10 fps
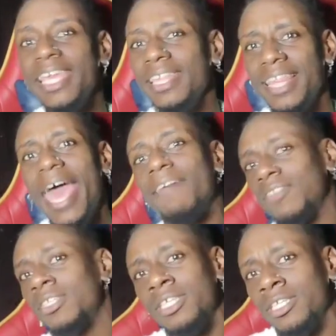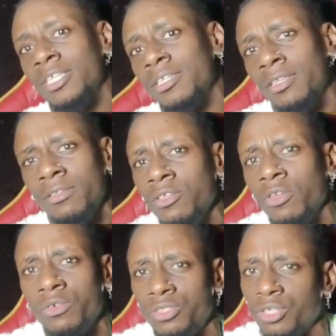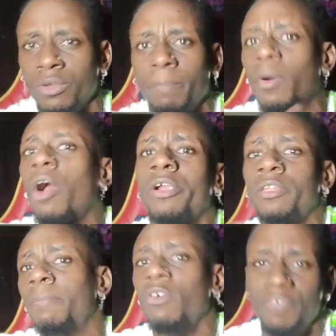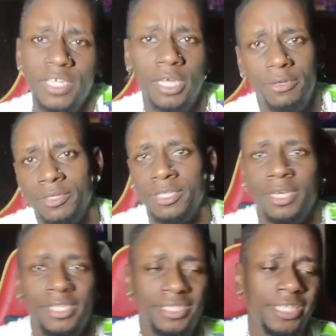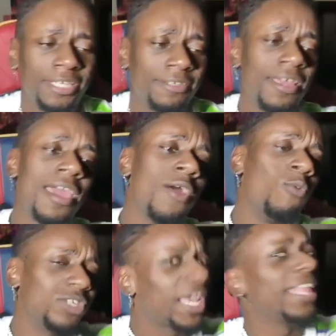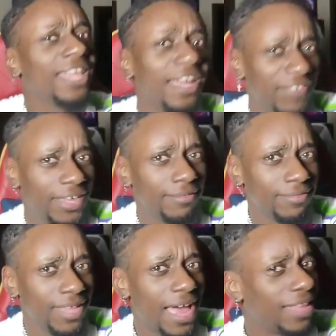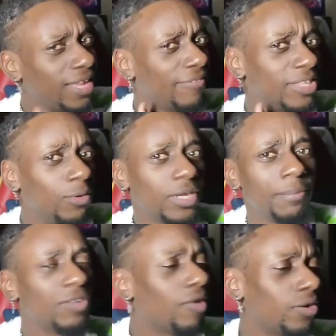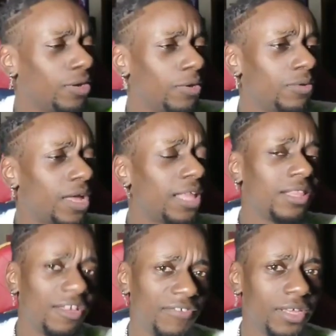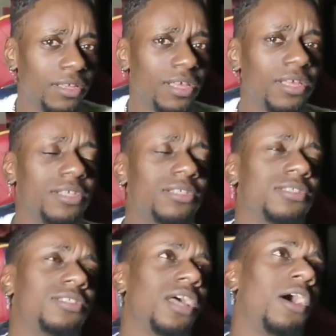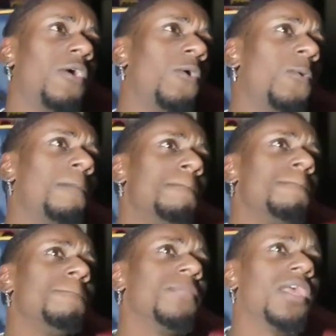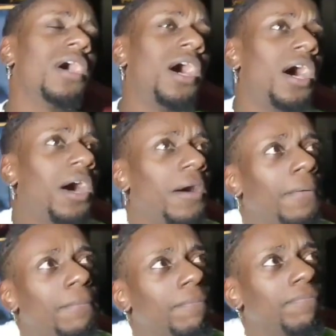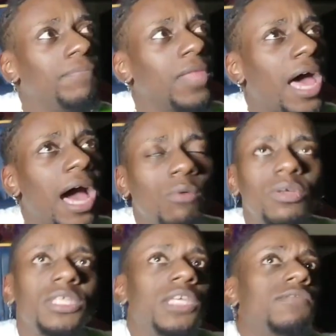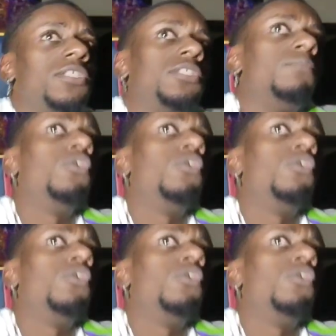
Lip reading: he laughed in you know, certain part in the movie though, you know what I'm saying, which I love it, don't get me wrong though, I love it. So, I would give this